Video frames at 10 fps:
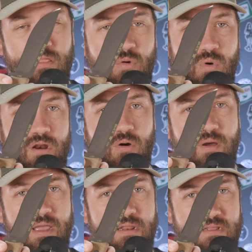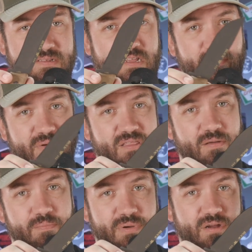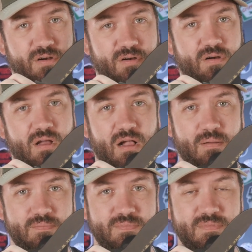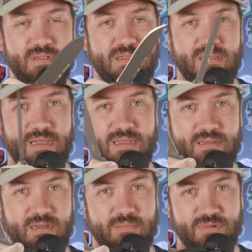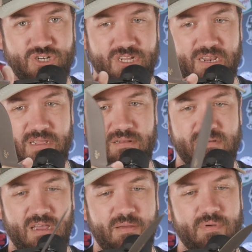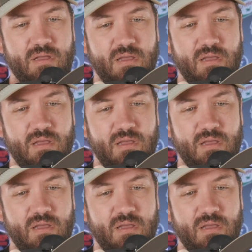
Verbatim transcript: The one oh eight is going to be the bigger, um, like uh, machete type.